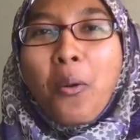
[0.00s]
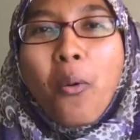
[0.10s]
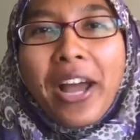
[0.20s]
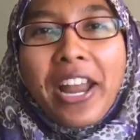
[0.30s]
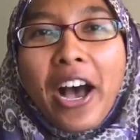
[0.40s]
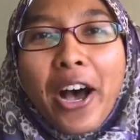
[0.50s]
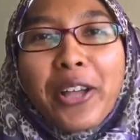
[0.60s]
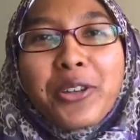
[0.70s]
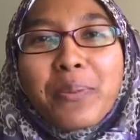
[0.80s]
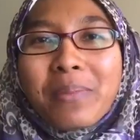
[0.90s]

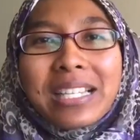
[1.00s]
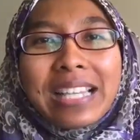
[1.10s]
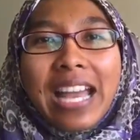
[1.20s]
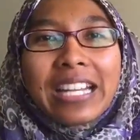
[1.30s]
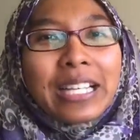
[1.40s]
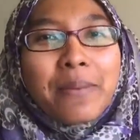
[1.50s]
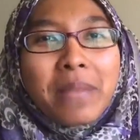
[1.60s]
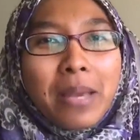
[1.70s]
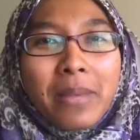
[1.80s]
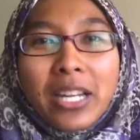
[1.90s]
100%
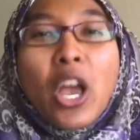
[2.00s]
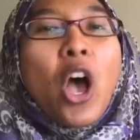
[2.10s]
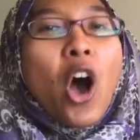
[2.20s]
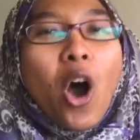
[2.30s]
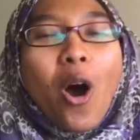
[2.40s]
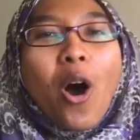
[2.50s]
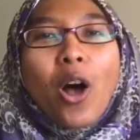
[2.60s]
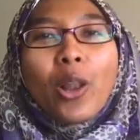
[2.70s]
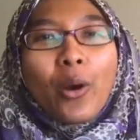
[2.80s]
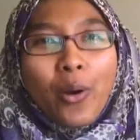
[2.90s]
commitment,
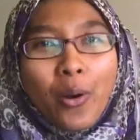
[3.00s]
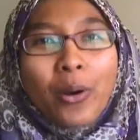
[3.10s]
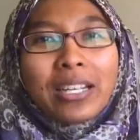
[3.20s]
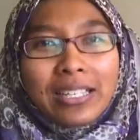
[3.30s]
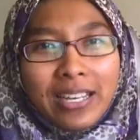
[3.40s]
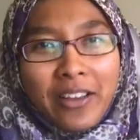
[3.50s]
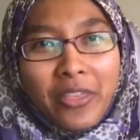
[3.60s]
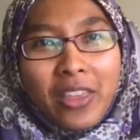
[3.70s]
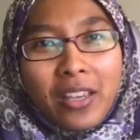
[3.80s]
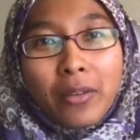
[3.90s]
all or
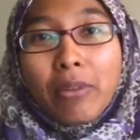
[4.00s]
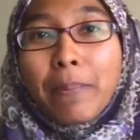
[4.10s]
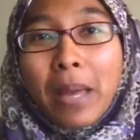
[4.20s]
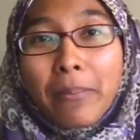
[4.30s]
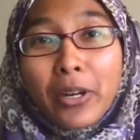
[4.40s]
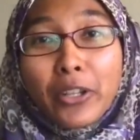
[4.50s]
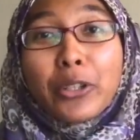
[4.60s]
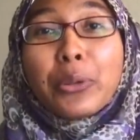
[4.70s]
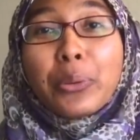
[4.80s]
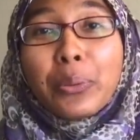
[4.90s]
nothing. Remember,
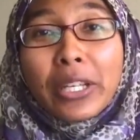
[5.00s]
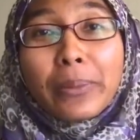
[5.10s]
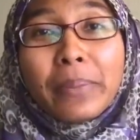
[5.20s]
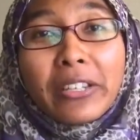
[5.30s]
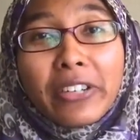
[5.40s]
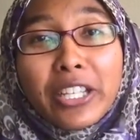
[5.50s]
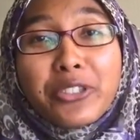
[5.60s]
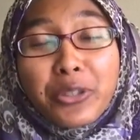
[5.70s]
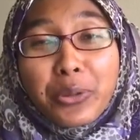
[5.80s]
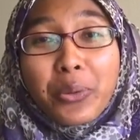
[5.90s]
you will be
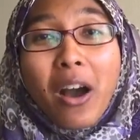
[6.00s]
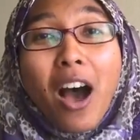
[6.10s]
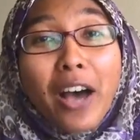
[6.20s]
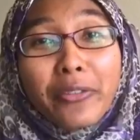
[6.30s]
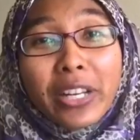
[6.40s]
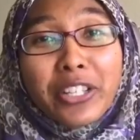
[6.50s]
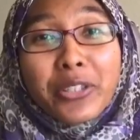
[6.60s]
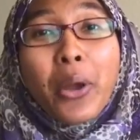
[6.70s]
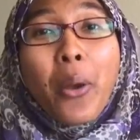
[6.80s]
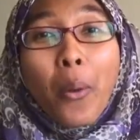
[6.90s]
rich, you are
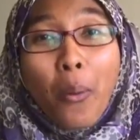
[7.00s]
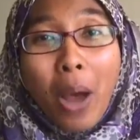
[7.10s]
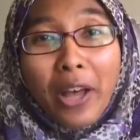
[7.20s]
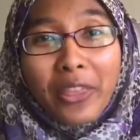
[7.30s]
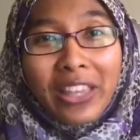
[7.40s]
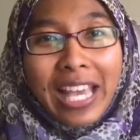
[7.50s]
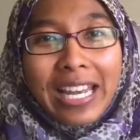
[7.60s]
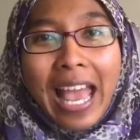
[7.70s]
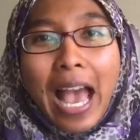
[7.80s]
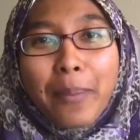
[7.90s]
rich, wealthy
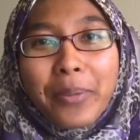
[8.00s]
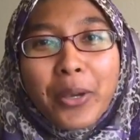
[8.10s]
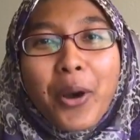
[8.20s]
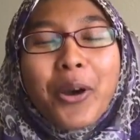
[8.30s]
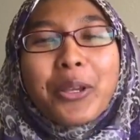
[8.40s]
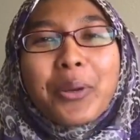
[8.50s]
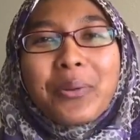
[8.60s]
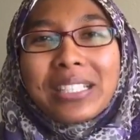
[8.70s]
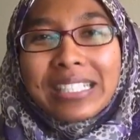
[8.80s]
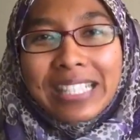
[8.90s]
and happy, or you
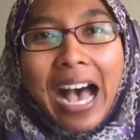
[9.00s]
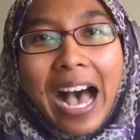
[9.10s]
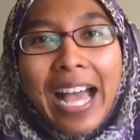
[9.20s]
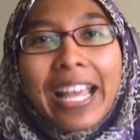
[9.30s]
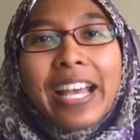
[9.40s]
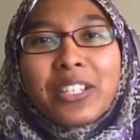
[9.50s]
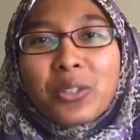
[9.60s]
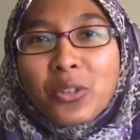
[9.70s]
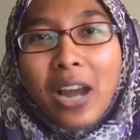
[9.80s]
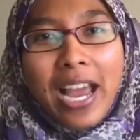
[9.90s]
will die
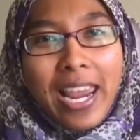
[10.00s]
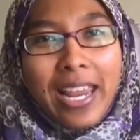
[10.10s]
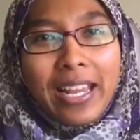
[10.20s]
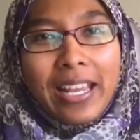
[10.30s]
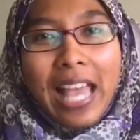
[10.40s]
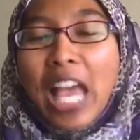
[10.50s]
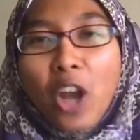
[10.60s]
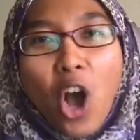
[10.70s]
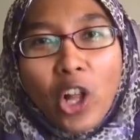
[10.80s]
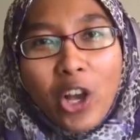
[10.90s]
trying at
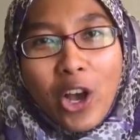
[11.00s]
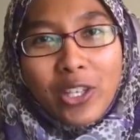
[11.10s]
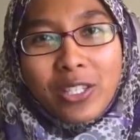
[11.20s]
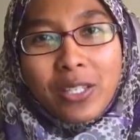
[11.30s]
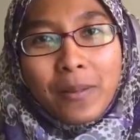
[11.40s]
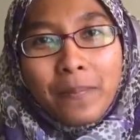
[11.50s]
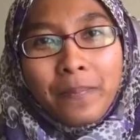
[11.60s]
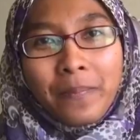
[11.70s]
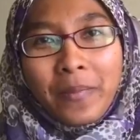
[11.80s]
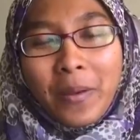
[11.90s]
all cost.
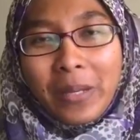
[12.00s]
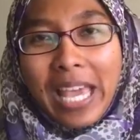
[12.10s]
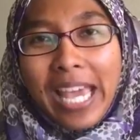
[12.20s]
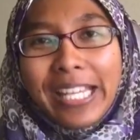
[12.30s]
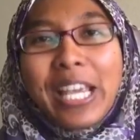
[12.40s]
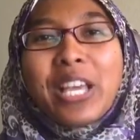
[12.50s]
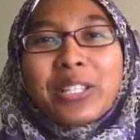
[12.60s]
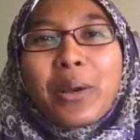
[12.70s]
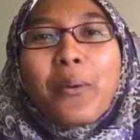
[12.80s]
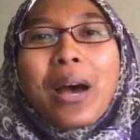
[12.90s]
Okay?
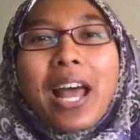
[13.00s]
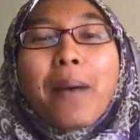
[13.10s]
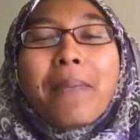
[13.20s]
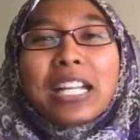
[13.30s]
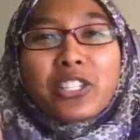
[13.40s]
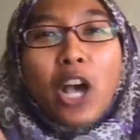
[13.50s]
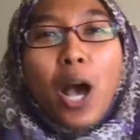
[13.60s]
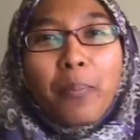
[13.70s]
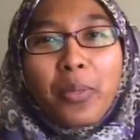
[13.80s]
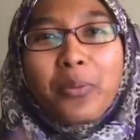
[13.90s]
So what are my
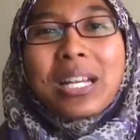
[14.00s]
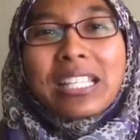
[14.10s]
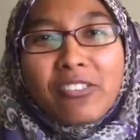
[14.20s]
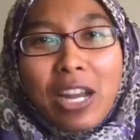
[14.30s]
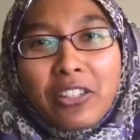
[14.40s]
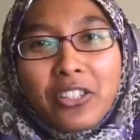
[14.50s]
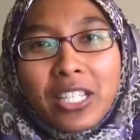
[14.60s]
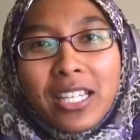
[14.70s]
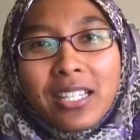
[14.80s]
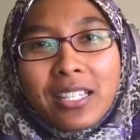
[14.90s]
top 3
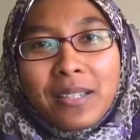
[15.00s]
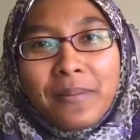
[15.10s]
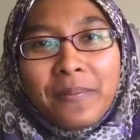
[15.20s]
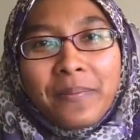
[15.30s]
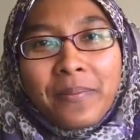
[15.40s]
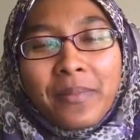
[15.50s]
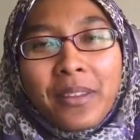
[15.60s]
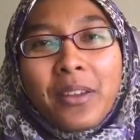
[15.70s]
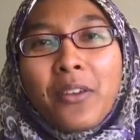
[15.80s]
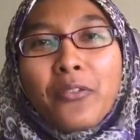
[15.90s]
strategies
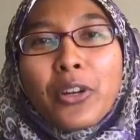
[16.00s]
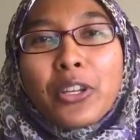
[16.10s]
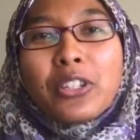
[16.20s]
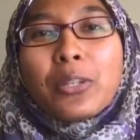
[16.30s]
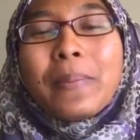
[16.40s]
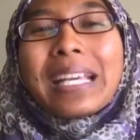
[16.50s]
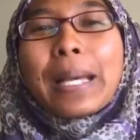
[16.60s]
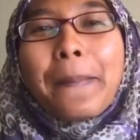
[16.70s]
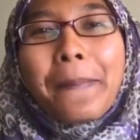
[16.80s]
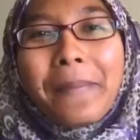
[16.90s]
for you to be
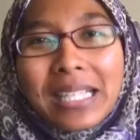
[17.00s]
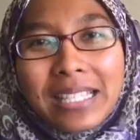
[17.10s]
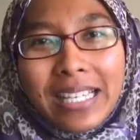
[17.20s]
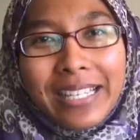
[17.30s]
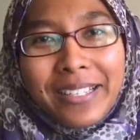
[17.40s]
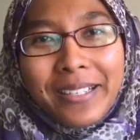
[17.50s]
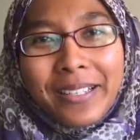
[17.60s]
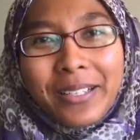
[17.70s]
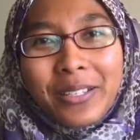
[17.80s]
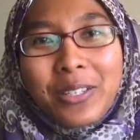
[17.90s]
committed
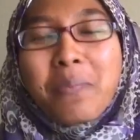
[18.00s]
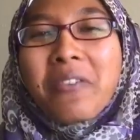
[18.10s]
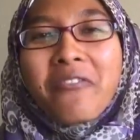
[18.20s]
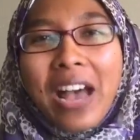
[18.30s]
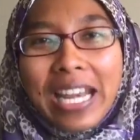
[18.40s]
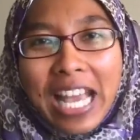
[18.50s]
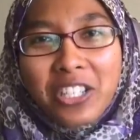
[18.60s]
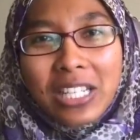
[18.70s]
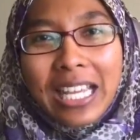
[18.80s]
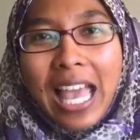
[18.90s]
to be
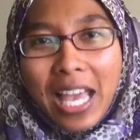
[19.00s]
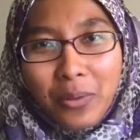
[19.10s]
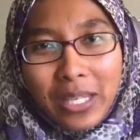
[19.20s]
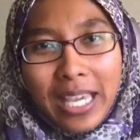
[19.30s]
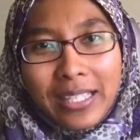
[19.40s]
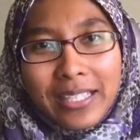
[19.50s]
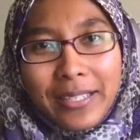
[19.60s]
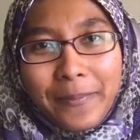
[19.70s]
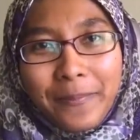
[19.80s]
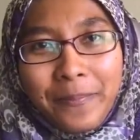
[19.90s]
financially educated?